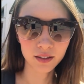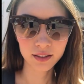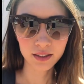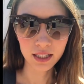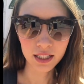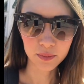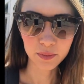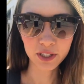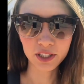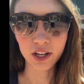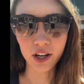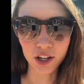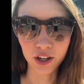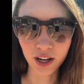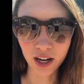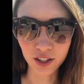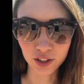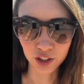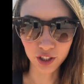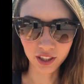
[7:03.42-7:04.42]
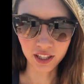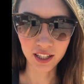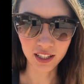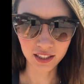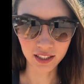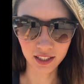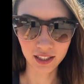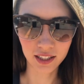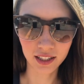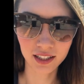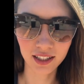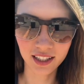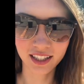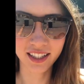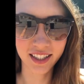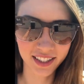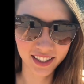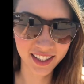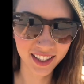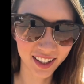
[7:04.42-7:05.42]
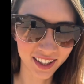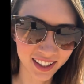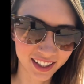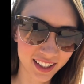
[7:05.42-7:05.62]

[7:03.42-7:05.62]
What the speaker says: Plus my daughter, how she thinks it is.